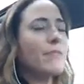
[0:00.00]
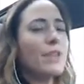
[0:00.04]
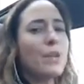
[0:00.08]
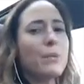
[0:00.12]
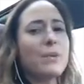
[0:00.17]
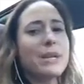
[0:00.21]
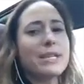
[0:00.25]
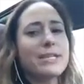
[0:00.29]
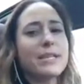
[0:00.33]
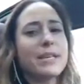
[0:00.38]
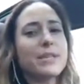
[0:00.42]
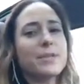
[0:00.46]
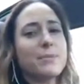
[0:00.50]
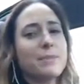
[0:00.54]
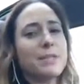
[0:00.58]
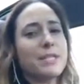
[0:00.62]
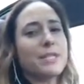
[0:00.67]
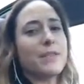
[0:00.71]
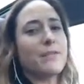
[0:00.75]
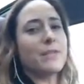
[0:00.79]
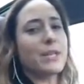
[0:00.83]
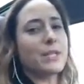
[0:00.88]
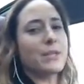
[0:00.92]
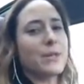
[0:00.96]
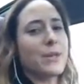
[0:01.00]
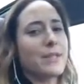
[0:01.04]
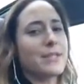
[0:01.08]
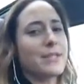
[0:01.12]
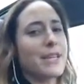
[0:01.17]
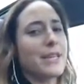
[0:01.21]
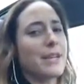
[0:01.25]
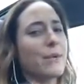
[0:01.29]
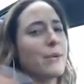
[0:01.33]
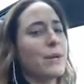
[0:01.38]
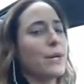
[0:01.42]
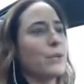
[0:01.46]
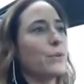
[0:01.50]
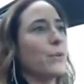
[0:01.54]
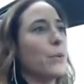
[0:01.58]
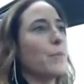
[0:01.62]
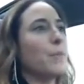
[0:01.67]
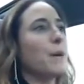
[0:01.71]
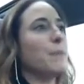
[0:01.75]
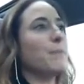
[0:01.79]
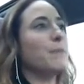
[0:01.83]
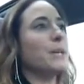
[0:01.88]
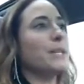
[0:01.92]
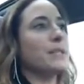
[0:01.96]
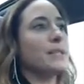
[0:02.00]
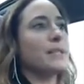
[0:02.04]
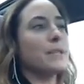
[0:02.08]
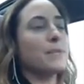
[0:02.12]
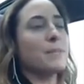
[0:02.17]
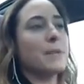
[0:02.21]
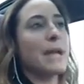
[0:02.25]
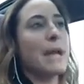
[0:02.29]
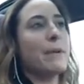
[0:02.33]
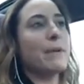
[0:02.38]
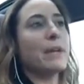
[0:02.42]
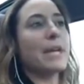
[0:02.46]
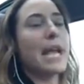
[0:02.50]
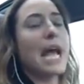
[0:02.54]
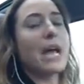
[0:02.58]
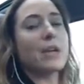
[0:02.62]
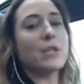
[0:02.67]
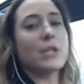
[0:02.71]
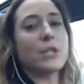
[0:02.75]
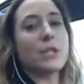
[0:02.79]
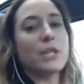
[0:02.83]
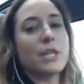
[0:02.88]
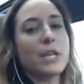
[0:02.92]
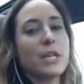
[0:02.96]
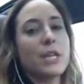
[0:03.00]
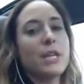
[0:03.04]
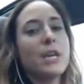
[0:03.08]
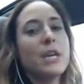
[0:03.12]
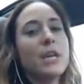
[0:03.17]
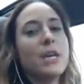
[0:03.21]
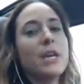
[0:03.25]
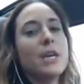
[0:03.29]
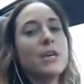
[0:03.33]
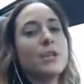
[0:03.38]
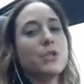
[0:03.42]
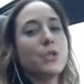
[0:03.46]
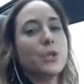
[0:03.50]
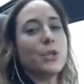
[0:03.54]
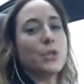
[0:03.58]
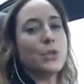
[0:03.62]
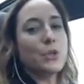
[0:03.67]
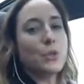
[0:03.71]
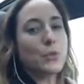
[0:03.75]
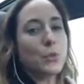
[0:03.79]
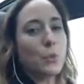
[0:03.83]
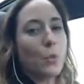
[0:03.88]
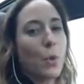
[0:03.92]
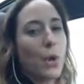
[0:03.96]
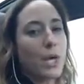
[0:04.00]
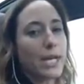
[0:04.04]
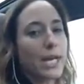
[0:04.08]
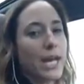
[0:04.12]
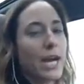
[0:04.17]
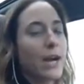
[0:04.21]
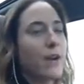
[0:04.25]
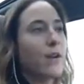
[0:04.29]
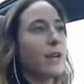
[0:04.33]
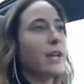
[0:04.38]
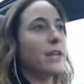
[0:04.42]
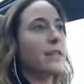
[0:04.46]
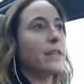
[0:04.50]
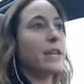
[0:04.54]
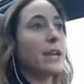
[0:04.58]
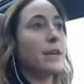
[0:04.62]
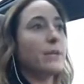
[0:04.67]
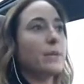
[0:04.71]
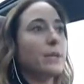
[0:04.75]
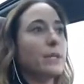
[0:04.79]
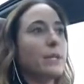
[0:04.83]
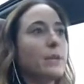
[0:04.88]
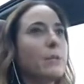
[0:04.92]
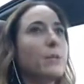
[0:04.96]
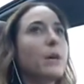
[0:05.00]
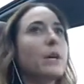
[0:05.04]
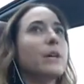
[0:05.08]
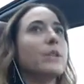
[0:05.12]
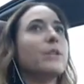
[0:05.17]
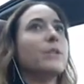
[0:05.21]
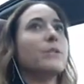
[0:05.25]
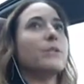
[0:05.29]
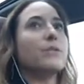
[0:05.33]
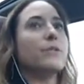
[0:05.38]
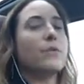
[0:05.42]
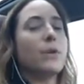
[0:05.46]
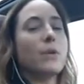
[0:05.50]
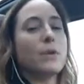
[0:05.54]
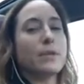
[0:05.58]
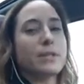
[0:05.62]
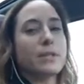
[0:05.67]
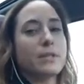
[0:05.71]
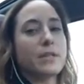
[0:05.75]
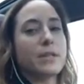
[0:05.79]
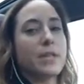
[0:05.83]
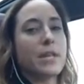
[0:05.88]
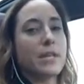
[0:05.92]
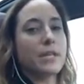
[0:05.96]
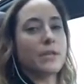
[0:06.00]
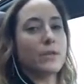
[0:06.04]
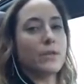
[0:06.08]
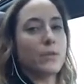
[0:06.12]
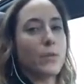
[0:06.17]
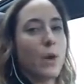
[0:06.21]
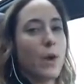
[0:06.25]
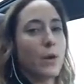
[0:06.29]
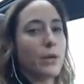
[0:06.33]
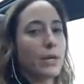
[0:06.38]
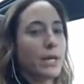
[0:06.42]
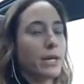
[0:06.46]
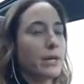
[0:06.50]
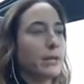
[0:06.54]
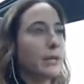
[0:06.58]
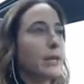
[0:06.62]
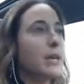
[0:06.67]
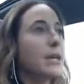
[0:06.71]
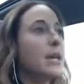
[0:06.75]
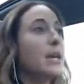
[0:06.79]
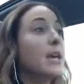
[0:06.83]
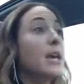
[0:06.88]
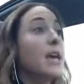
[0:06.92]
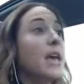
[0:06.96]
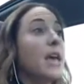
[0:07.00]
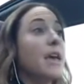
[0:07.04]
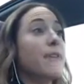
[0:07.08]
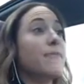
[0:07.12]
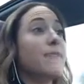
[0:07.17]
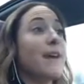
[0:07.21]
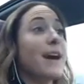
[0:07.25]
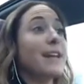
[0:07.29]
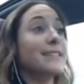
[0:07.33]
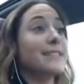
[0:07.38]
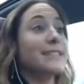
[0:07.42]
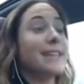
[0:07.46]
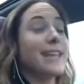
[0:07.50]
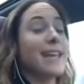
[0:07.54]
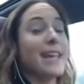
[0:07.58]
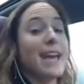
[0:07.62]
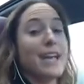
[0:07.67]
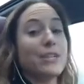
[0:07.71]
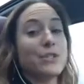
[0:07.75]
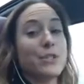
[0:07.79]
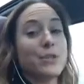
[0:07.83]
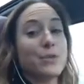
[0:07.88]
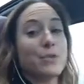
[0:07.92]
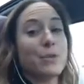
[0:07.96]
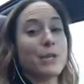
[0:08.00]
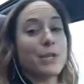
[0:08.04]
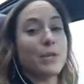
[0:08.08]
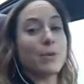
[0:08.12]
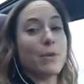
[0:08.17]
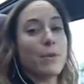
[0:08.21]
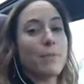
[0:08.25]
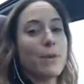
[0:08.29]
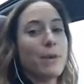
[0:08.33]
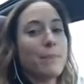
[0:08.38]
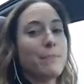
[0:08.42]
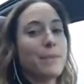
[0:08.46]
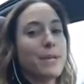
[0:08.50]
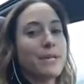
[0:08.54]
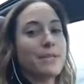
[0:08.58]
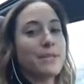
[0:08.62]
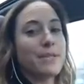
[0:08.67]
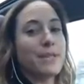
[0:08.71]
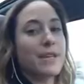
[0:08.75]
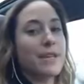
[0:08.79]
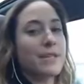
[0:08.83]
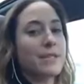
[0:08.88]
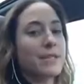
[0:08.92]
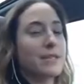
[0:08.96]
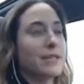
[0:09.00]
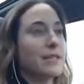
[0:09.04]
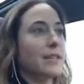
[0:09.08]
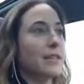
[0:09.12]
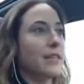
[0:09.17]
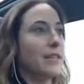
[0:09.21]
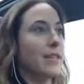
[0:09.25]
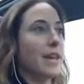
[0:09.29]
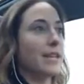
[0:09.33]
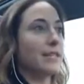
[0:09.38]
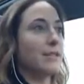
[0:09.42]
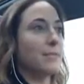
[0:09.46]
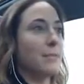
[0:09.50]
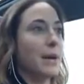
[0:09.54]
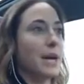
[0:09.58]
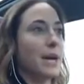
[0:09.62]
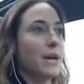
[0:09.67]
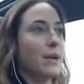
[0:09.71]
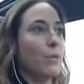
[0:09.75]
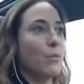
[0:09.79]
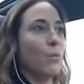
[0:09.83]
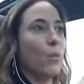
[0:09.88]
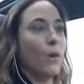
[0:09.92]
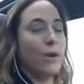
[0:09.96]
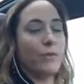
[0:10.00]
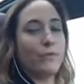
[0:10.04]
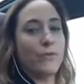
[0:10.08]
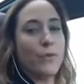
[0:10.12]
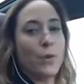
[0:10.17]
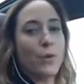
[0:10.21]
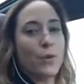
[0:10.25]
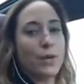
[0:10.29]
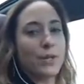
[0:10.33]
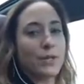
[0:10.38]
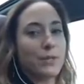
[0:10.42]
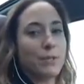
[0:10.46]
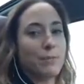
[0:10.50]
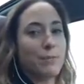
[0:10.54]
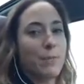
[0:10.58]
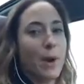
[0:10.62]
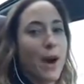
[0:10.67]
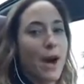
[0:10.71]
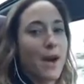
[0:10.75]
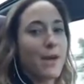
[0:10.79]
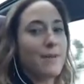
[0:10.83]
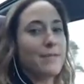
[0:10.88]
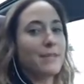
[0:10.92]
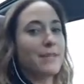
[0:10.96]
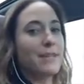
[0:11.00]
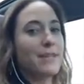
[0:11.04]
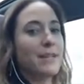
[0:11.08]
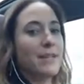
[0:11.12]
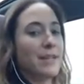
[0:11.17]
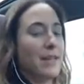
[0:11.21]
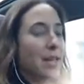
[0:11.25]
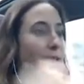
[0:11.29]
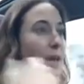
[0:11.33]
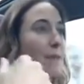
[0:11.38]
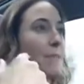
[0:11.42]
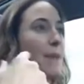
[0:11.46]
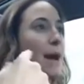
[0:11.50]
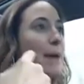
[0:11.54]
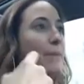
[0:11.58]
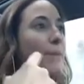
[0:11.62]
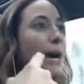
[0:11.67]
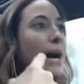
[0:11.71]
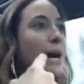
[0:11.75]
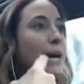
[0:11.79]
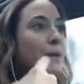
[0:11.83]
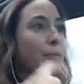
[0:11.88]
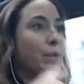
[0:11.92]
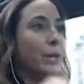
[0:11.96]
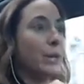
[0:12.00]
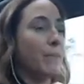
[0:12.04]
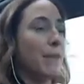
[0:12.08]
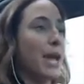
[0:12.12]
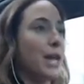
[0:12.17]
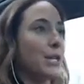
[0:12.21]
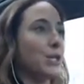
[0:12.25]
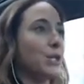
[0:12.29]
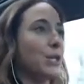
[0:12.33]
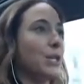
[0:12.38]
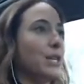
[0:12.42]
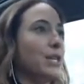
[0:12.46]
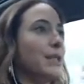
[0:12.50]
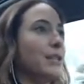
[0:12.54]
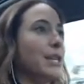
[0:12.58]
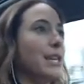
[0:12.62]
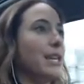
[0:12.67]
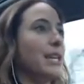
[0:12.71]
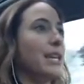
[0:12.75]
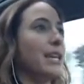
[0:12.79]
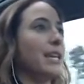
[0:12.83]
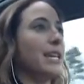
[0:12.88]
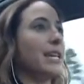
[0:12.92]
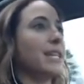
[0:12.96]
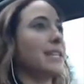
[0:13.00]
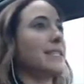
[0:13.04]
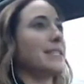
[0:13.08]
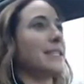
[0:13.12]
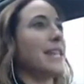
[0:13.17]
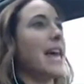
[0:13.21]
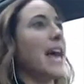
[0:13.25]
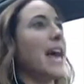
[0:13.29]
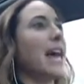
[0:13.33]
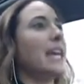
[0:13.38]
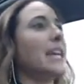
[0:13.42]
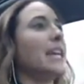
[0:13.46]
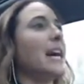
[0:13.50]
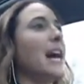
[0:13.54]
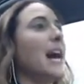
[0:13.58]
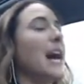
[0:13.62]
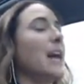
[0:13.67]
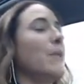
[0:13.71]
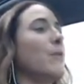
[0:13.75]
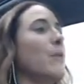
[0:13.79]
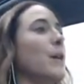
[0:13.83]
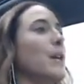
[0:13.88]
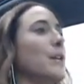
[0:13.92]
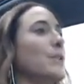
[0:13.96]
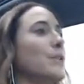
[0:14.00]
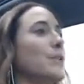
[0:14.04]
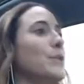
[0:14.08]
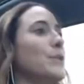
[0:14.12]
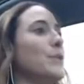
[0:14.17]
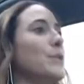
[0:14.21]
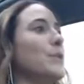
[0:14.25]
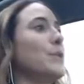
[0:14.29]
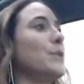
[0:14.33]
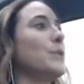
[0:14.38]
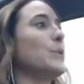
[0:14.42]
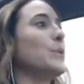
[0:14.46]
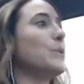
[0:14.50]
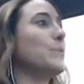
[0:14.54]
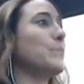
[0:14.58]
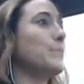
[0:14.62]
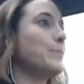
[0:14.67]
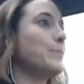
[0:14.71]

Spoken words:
when I say specific, so I was saying I want to grow my business, but I would actually choose one area that I really want to focus and grow it in. If I say I just want to grow my business, and that's my one focus, but in my mind, what I'm actually thinking is that I want to